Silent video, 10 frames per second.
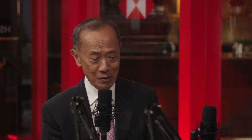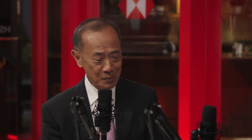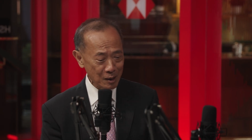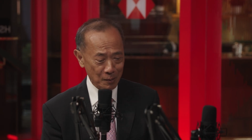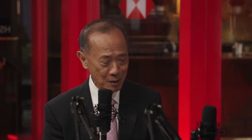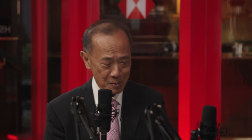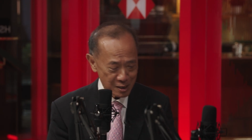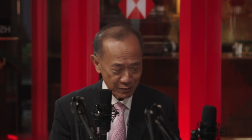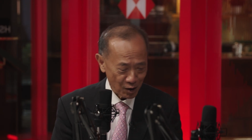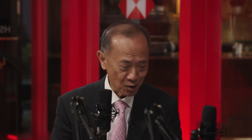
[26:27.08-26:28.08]
I remain
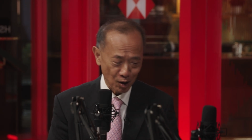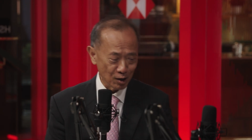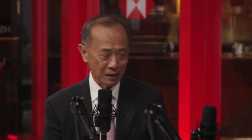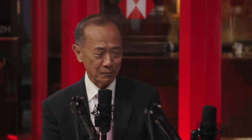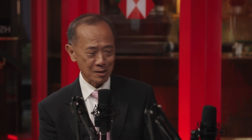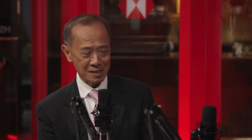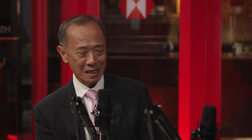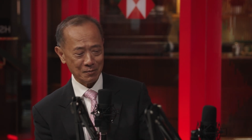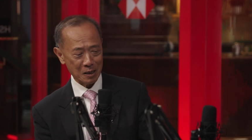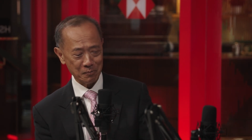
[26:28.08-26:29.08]
optimistic for Hong Kong. I'm not
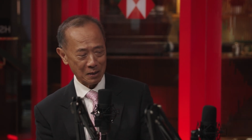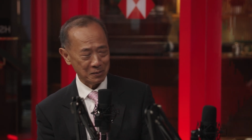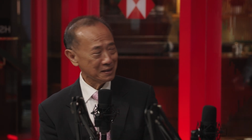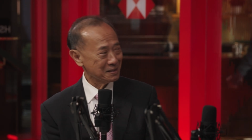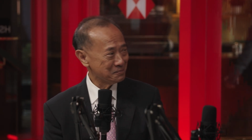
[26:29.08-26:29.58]
selling my apartment.